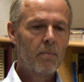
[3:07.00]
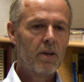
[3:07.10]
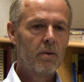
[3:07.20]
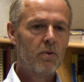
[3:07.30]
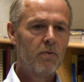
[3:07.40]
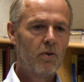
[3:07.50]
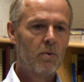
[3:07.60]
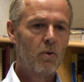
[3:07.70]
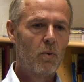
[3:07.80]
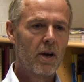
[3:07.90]
in a more
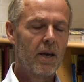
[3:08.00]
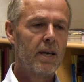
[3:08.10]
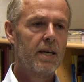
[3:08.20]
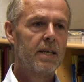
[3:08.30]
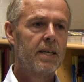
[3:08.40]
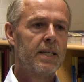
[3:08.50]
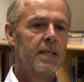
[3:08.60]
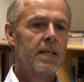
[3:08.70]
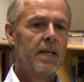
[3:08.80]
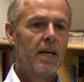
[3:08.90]
formal way
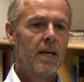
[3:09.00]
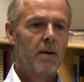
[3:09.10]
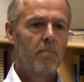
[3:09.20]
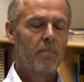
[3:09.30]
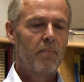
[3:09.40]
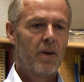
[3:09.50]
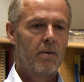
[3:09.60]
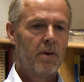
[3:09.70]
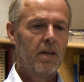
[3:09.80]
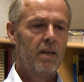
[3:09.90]

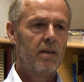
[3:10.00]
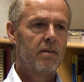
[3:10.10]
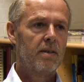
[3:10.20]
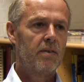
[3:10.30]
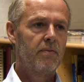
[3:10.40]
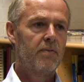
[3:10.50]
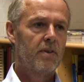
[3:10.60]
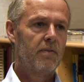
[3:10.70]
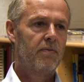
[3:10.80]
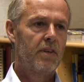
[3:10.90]
than many of
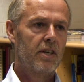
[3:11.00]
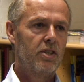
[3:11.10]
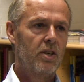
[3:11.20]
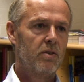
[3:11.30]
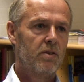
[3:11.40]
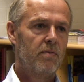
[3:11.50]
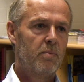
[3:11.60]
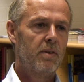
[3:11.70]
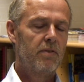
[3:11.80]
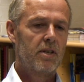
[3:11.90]
the NGOs have
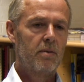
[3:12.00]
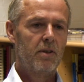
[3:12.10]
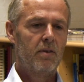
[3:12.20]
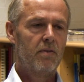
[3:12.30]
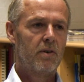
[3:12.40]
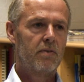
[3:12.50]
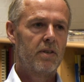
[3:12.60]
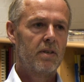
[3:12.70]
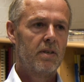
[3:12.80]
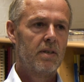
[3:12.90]
previously been involved
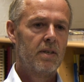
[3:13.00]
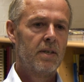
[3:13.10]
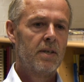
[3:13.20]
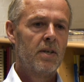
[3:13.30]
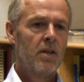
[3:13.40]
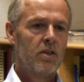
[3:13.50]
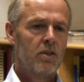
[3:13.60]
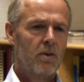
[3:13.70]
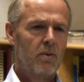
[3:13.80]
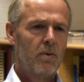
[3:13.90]
in.
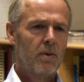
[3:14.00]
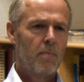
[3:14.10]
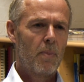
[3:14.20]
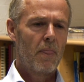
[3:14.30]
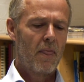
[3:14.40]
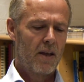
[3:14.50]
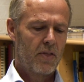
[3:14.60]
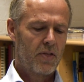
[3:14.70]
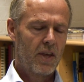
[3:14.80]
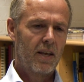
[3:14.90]
So I
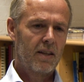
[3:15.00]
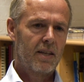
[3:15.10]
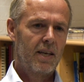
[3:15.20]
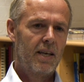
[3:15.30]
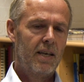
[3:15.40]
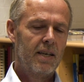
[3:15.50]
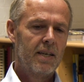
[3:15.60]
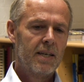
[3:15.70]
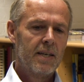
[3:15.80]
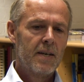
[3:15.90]
think the
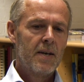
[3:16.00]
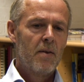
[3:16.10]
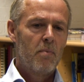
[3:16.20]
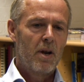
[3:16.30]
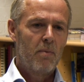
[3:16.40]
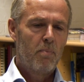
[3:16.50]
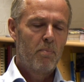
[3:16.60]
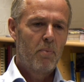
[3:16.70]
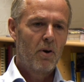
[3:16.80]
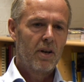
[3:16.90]
main
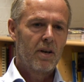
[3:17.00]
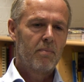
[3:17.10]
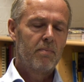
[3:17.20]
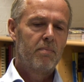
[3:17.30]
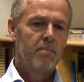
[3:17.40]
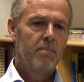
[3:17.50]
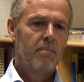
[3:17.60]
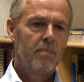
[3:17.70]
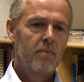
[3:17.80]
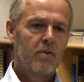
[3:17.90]
point that I'm
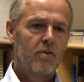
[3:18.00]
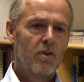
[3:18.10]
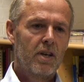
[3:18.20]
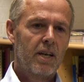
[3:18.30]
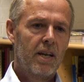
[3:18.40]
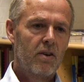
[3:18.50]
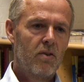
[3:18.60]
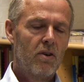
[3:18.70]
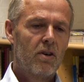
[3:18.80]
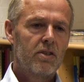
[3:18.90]
trying to get
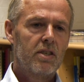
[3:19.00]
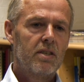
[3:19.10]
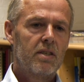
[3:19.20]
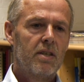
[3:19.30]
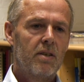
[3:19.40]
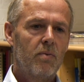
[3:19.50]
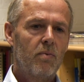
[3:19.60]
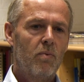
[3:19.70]
across is that